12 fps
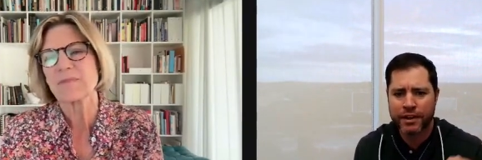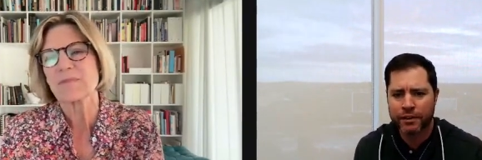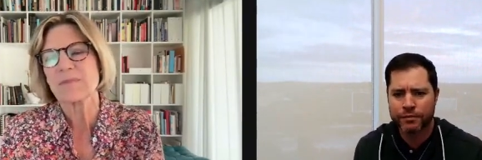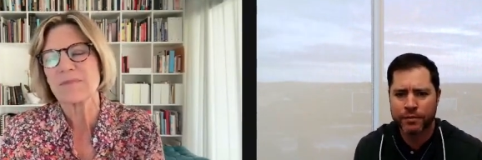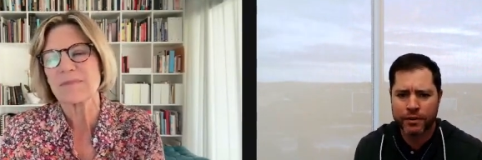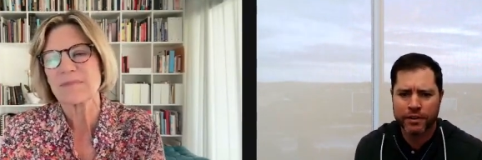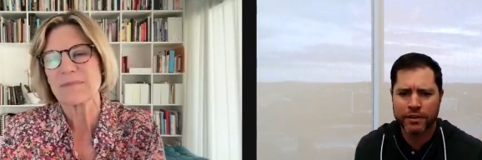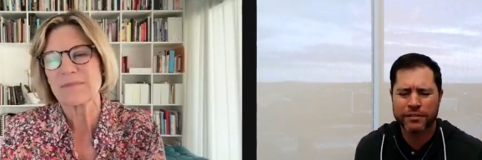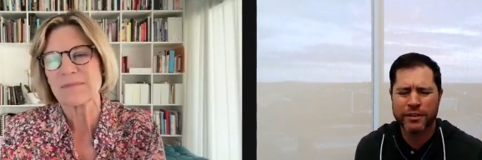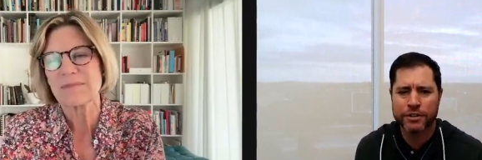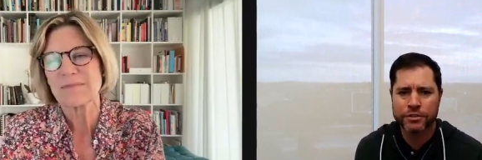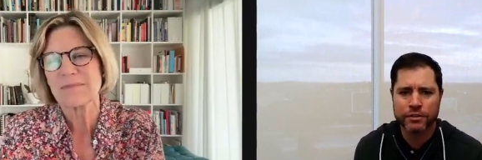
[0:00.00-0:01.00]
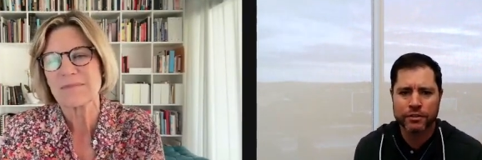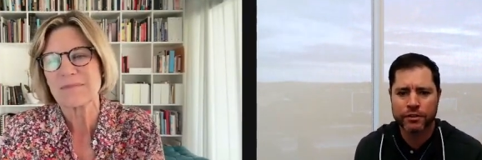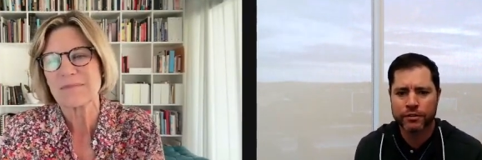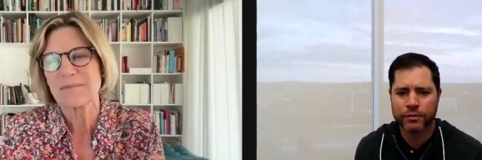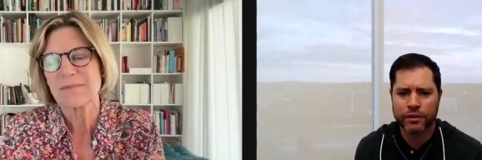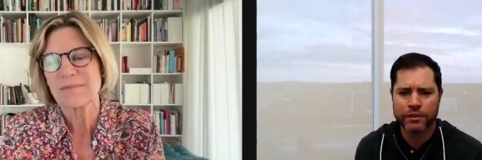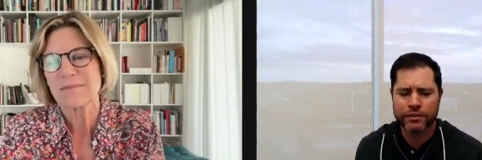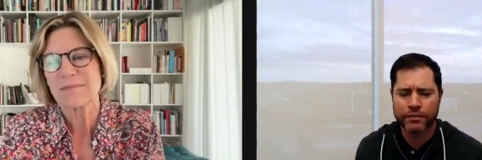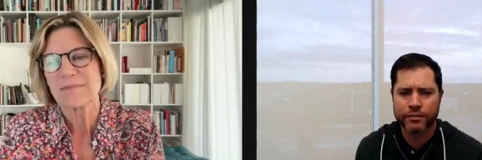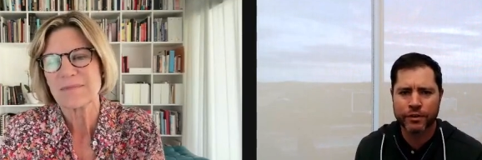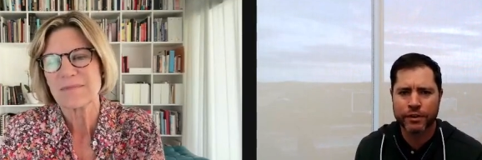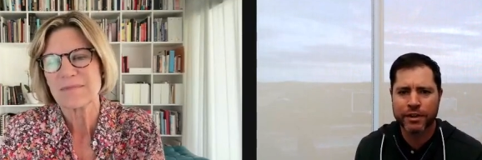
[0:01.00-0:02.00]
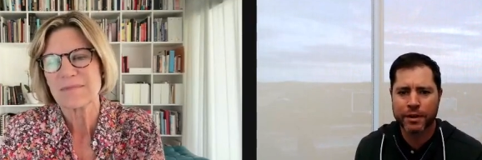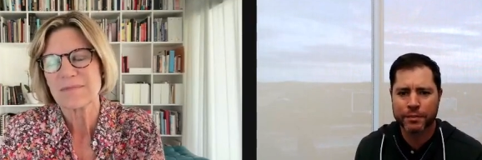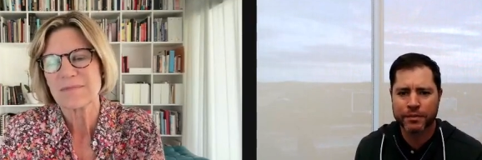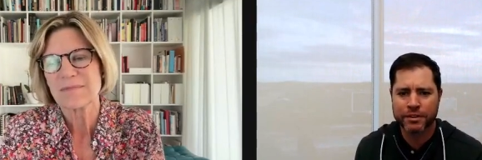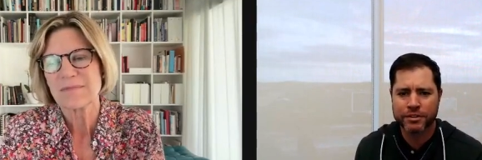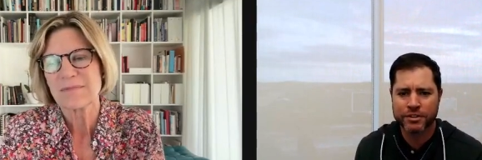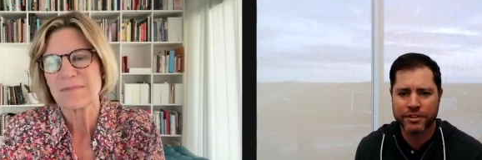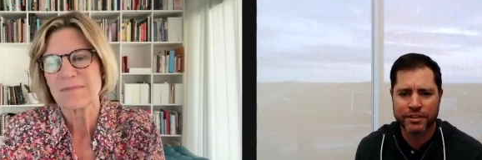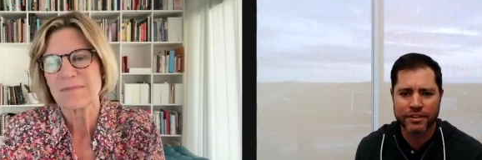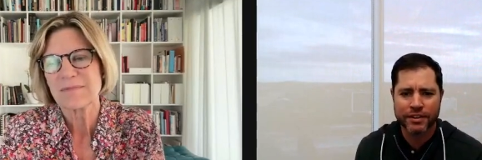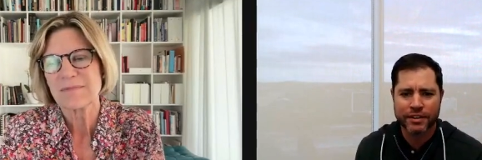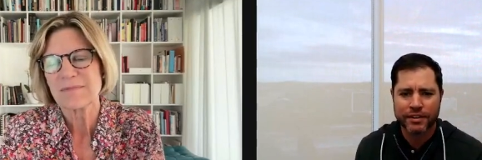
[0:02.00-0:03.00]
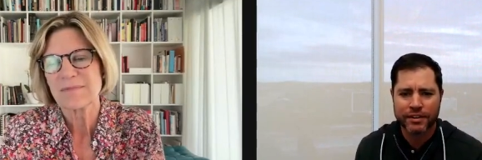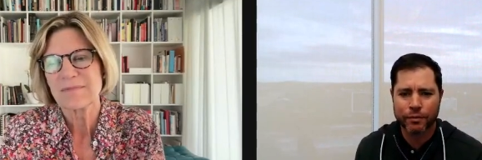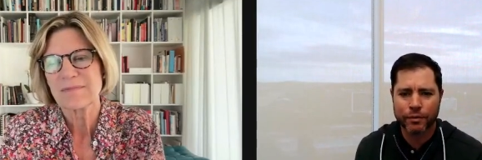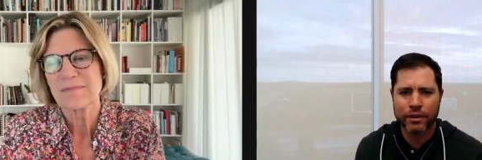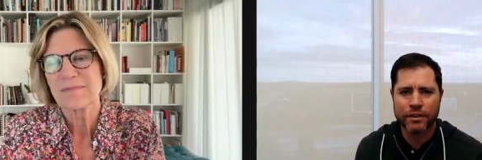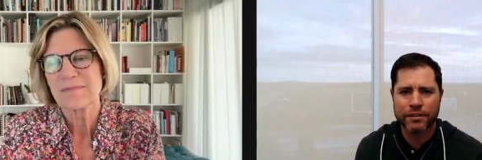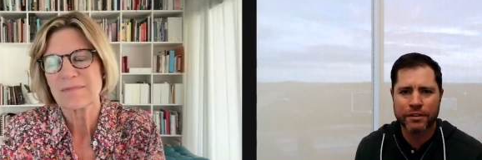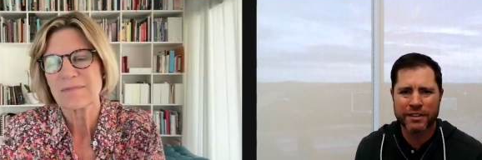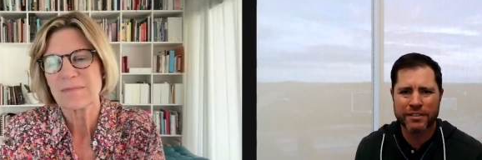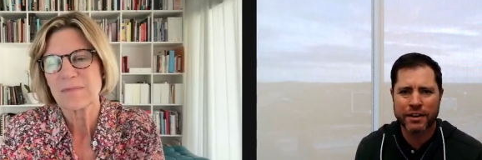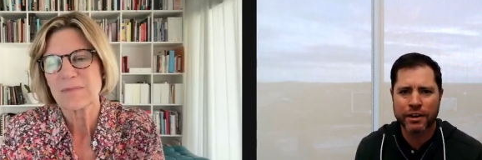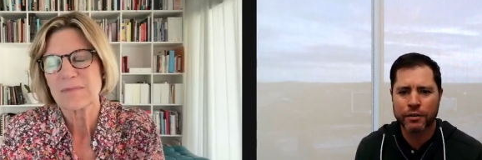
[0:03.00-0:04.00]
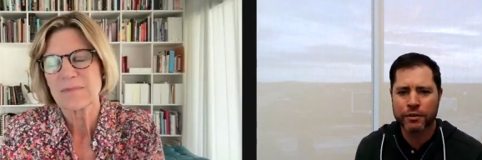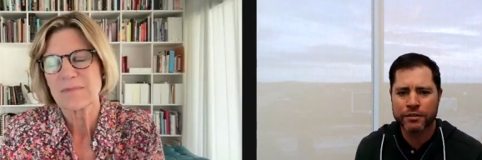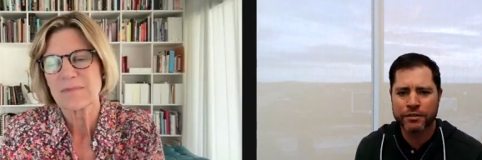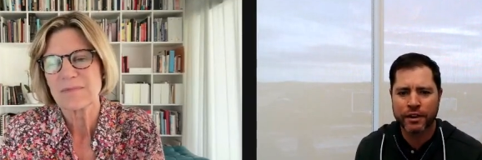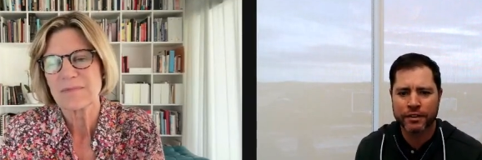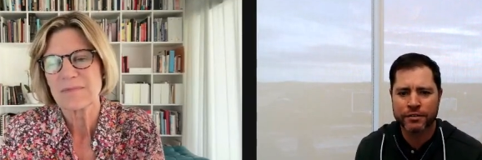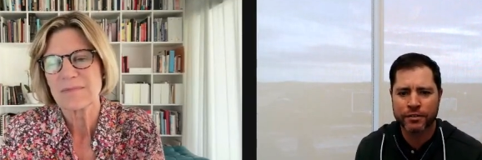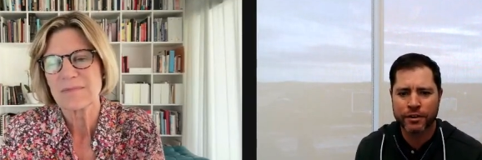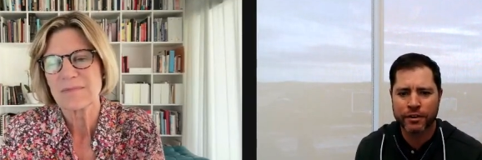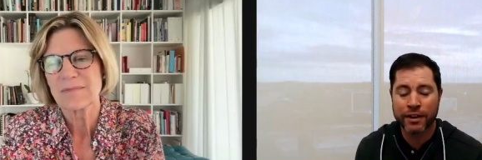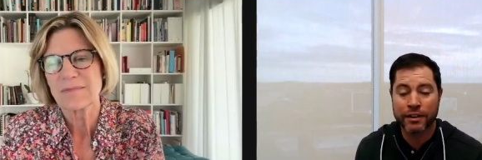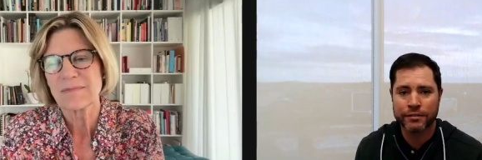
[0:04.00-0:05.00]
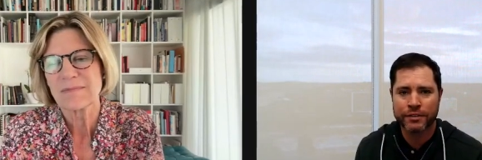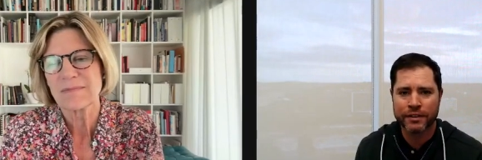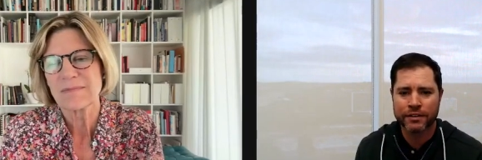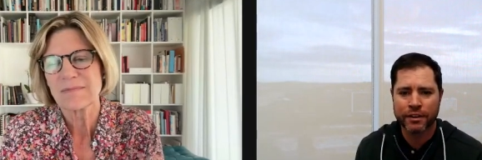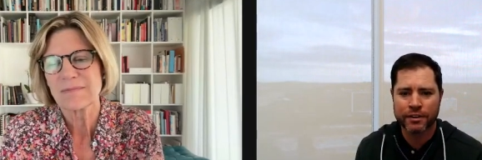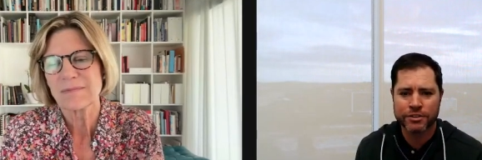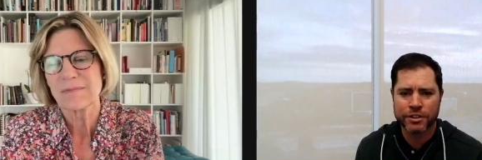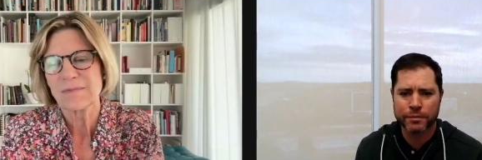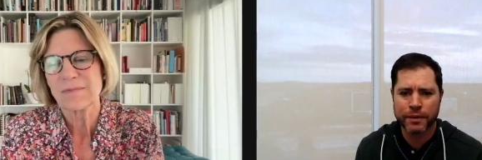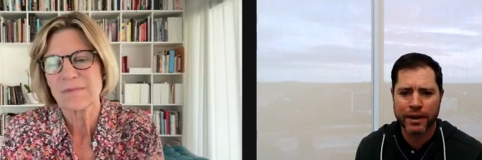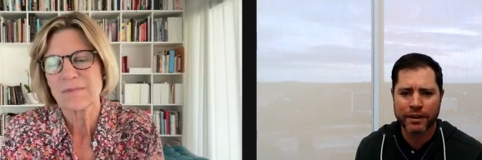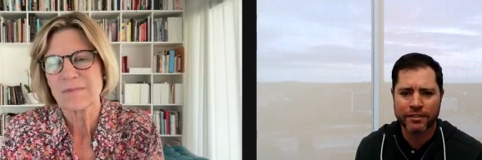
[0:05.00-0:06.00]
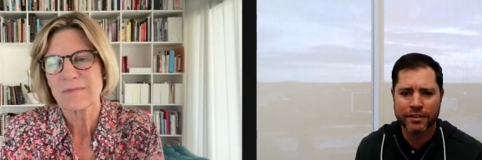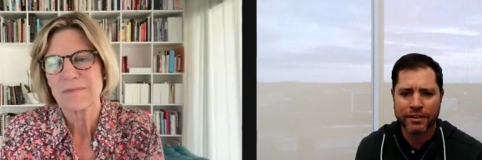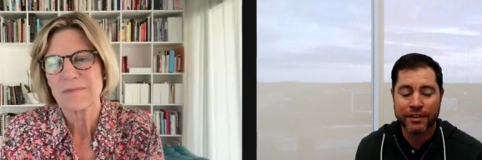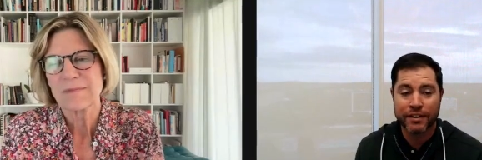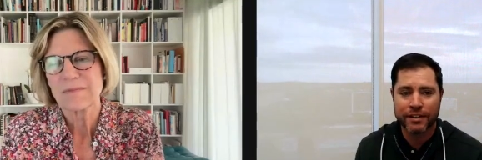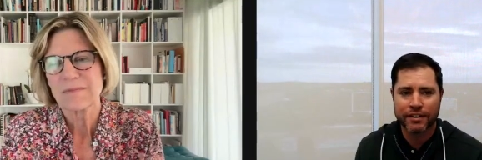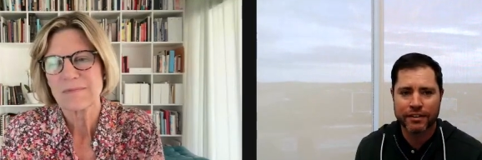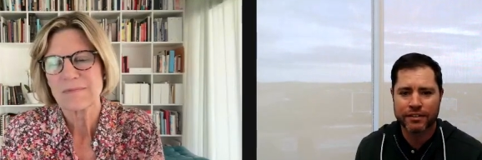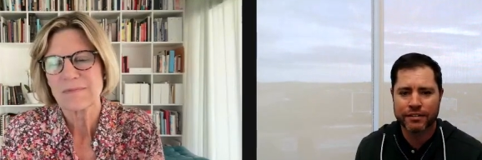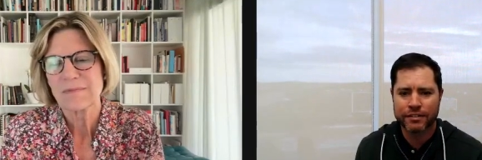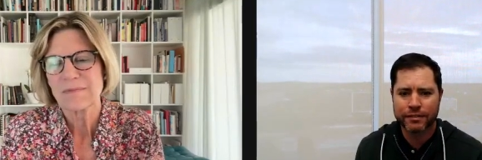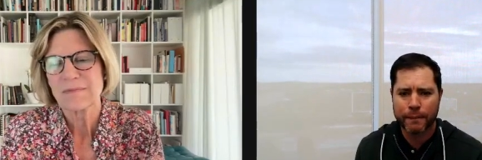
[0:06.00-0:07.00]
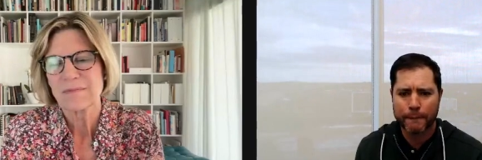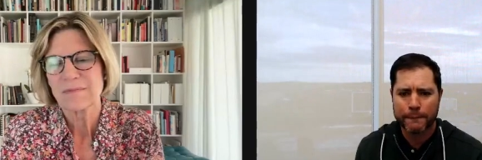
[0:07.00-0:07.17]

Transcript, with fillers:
Speaker 1: out in front of the innovation curve relative to our competition, one of the things that I always talk to our head of technology about is,